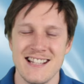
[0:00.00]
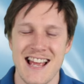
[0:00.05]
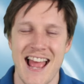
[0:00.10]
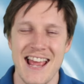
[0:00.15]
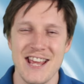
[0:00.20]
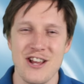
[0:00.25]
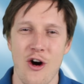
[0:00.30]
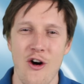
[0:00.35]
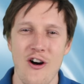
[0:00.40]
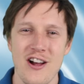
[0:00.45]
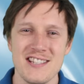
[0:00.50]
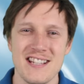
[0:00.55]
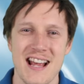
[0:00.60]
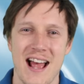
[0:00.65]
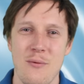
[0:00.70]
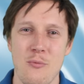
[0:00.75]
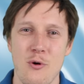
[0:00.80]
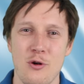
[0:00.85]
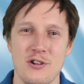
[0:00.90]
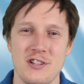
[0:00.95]
Hey guys,
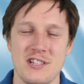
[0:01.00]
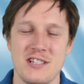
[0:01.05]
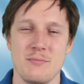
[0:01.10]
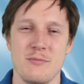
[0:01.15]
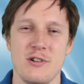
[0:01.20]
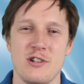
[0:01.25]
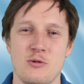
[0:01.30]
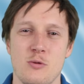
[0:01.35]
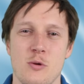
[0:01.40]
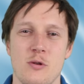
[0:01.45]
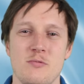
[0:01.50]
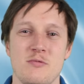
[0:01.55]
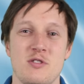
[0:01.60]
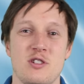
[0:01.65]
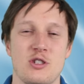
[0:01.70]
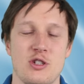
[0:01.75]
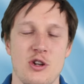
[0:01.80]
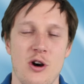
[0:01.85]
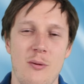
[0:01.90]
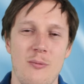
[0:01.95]
and welcome to Simply
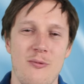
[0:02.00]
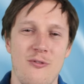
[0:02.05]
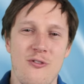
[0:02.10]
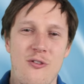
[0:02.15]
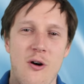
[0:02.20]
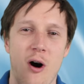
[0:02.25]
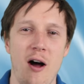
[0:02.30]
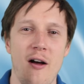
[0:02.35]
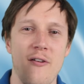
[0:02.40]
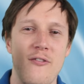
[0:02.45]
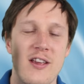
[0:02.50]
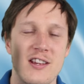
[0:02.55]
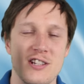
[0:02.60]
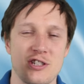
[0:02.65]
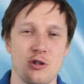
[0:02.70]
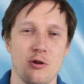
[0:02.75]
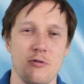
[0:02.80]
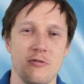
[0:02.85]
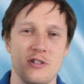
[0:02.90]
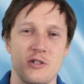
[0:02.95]
Swim's top 5
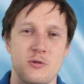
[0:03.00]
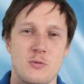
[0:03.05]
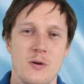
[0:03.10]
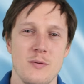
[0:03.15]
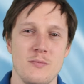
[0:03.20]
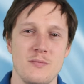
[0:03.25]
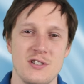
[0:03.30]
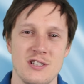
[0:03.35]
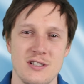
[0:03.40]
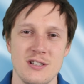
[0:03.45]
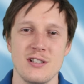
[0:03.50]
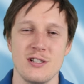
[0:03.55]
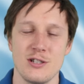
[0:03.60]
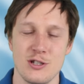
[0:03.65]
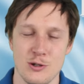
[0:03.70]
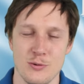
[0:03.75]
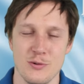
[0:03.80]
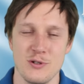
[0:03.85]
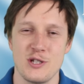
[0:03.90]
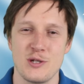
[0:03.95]
historic swims
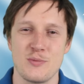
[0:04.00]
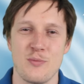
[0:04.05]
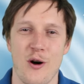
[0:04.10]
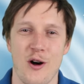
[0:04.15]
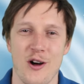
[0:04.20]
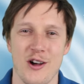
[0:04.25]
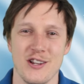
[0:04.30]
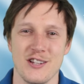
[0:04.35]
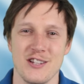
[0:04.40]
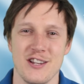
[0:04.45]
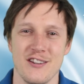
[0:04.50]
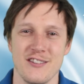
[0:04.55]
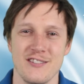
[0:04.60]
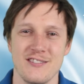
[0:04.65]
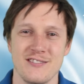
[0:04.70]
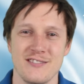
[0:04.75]
to inspire you.